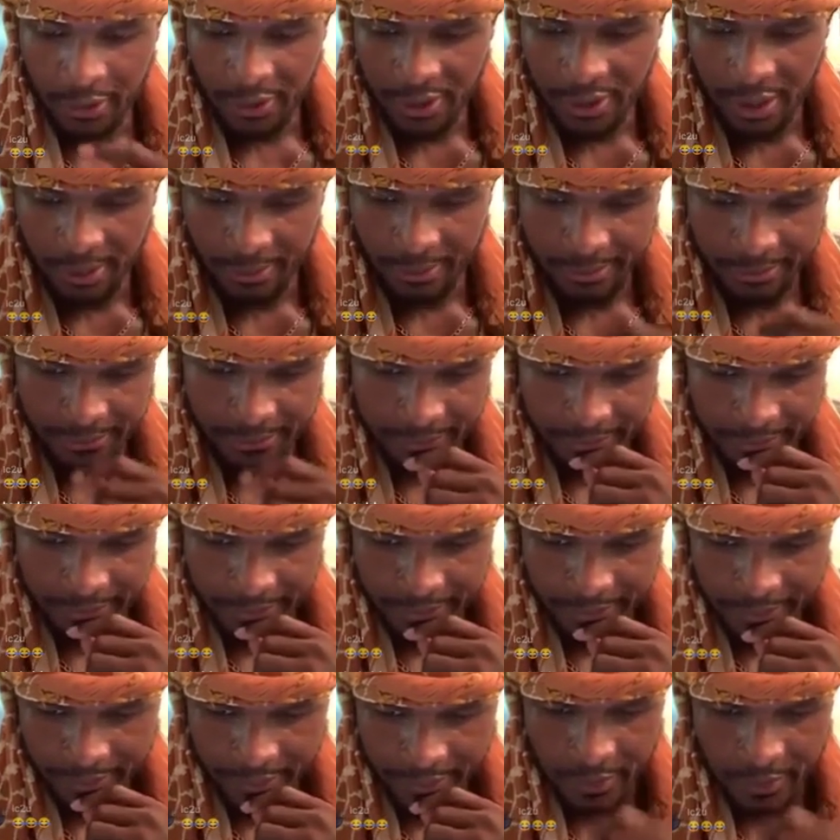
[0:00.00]
Pull it up.
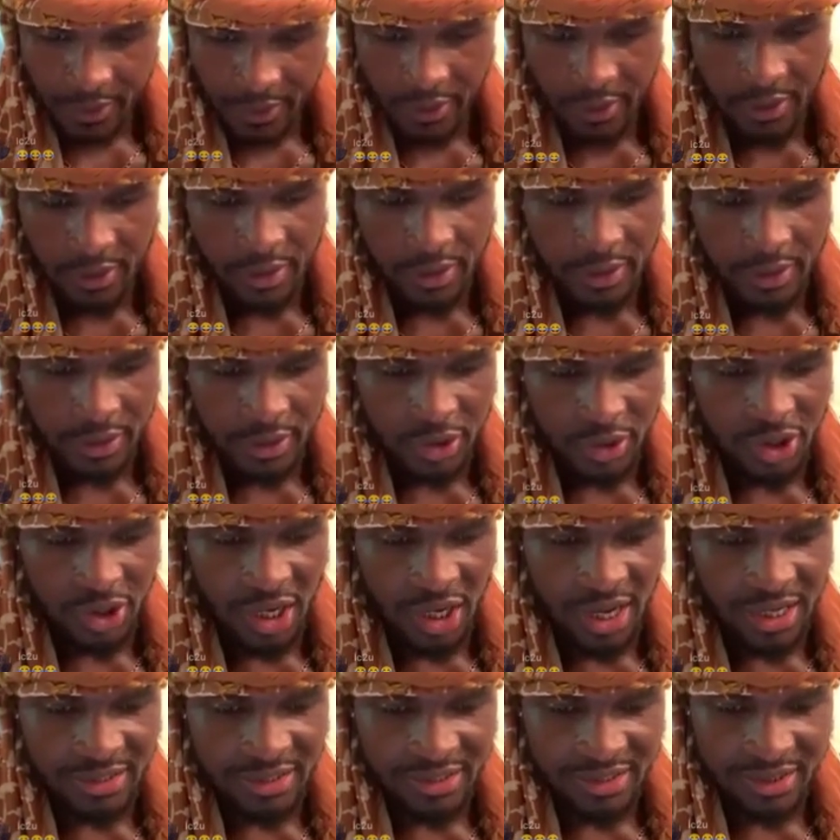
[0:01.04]

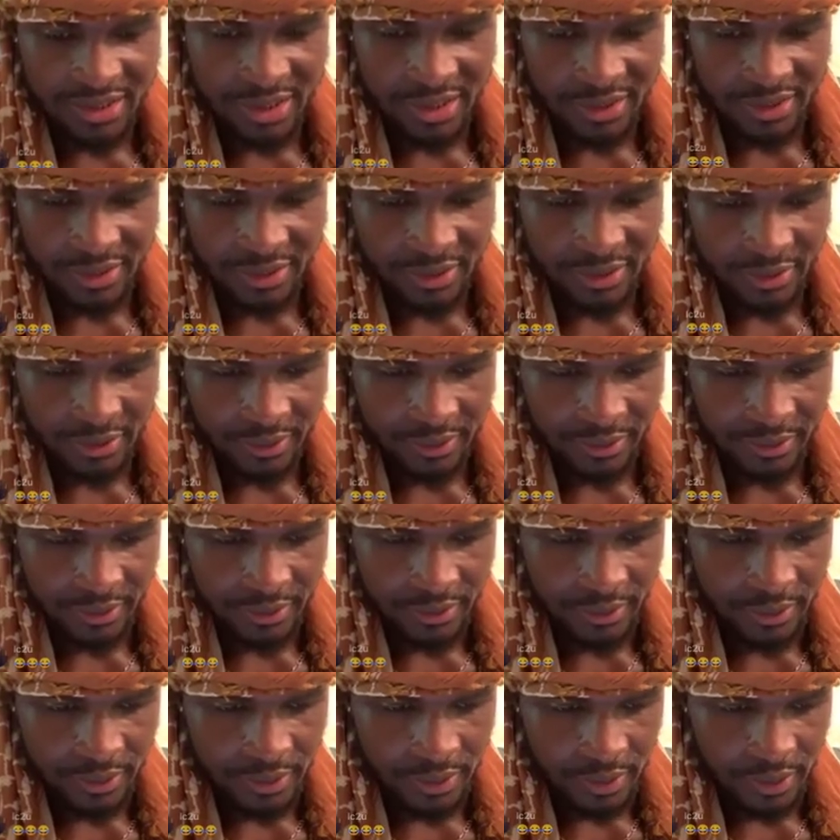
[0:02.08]
John 6.
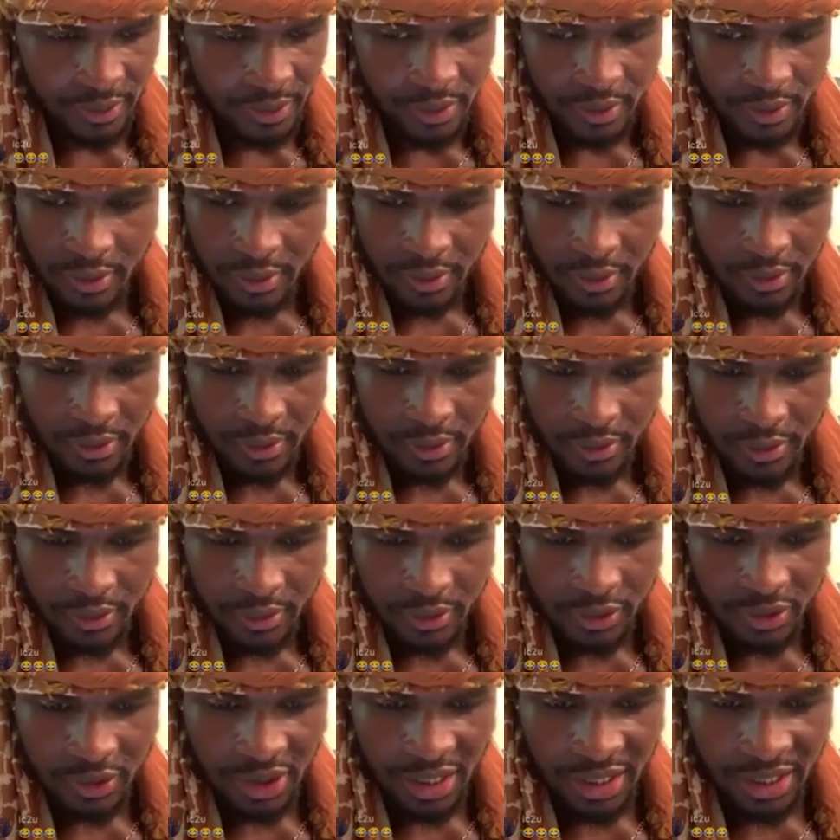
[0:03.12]

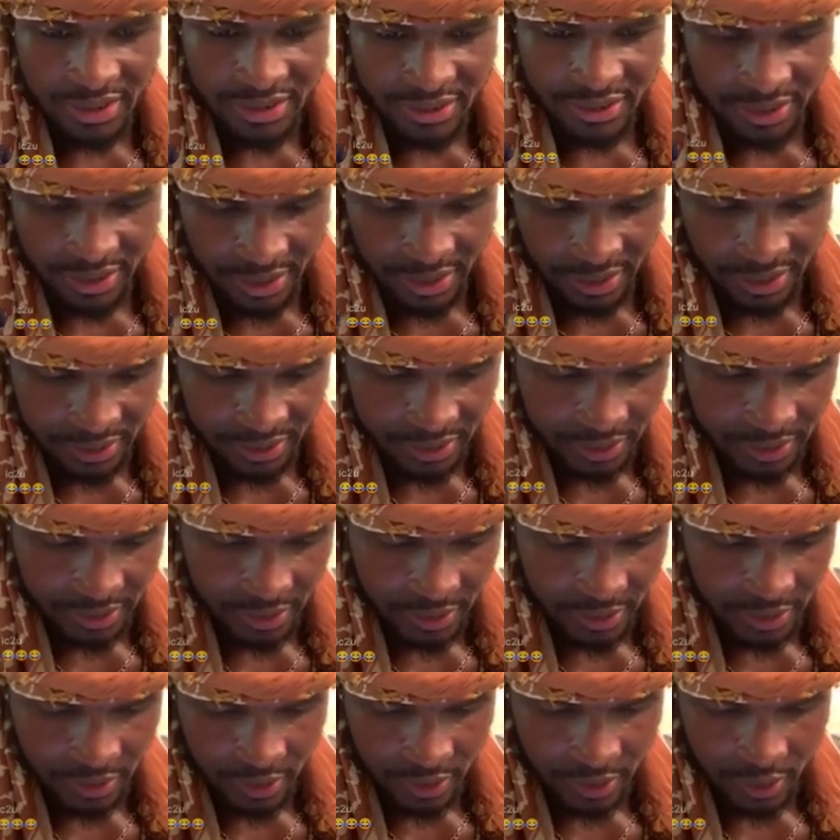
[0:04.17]
John
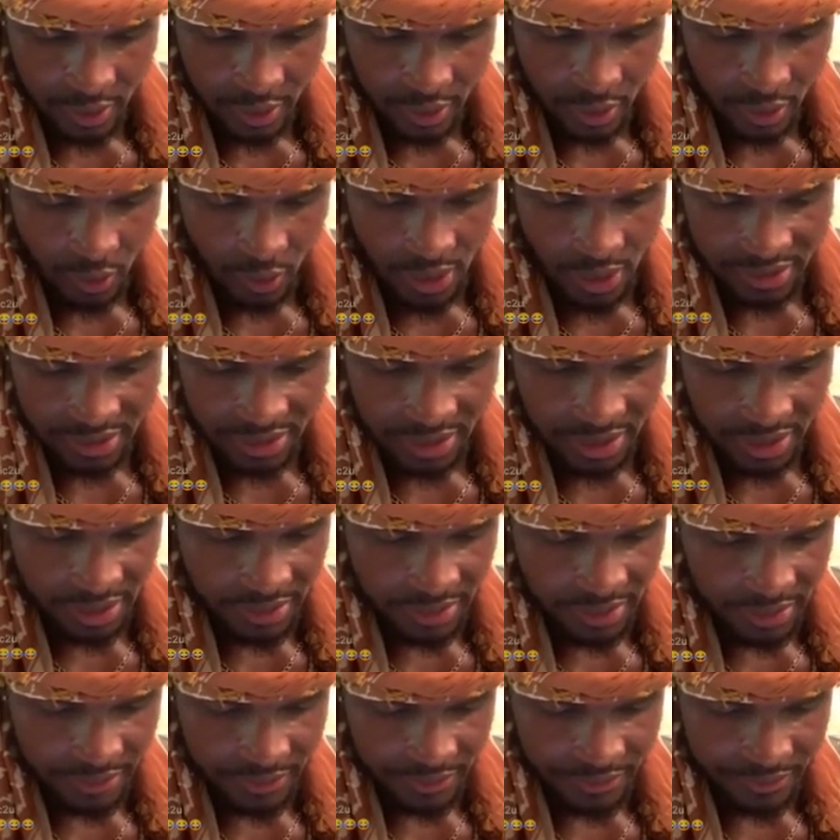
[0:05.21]
6. Watch
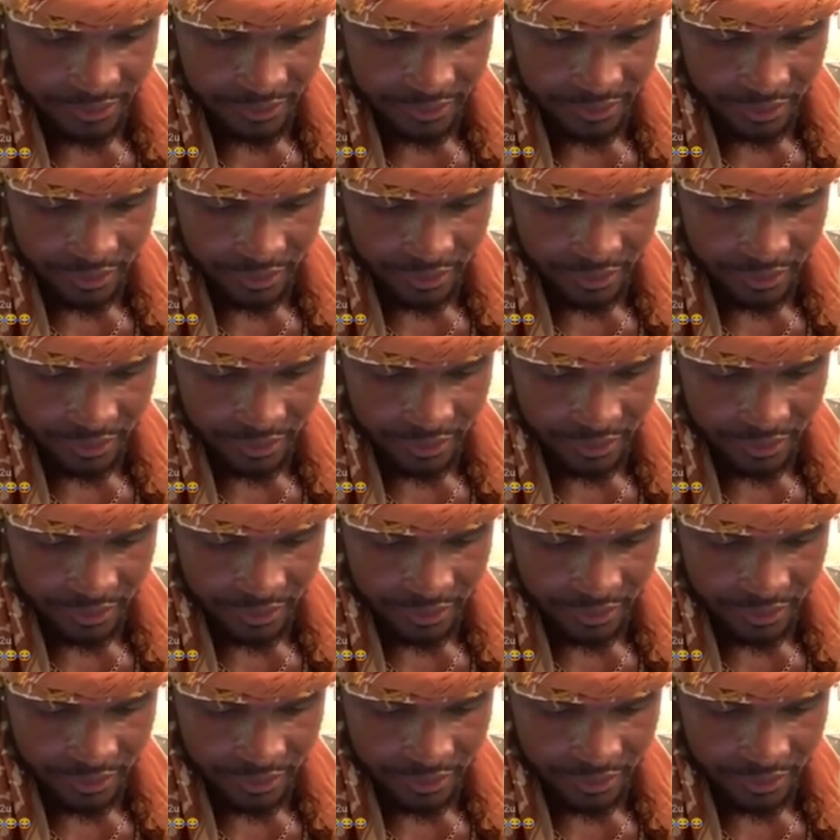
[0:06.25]
this.